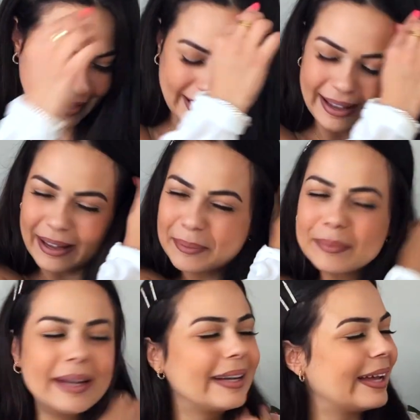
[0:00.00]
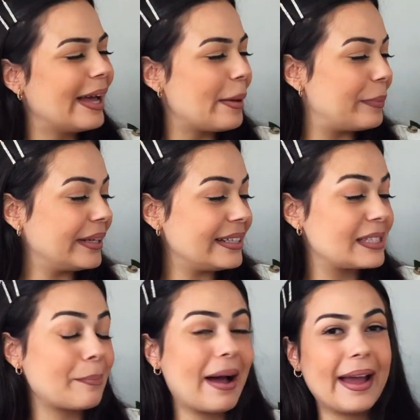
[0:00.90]
but it's
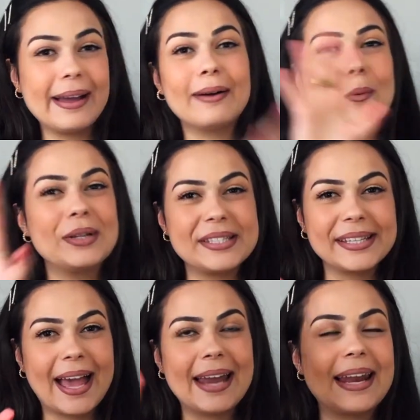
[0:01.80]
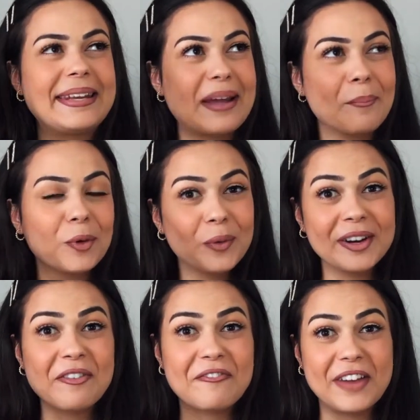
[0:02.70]
my, once again,
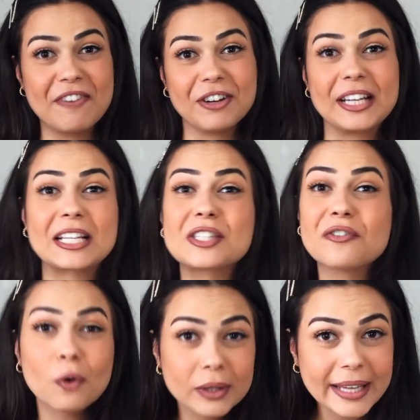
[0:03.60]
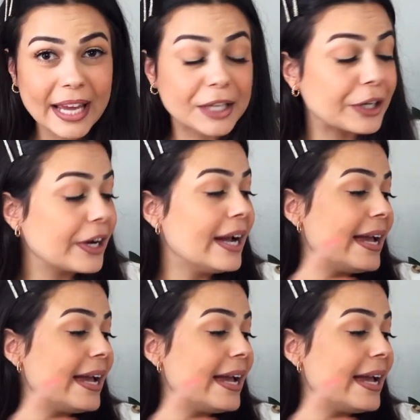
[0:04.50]
#1 favorite exfoliator.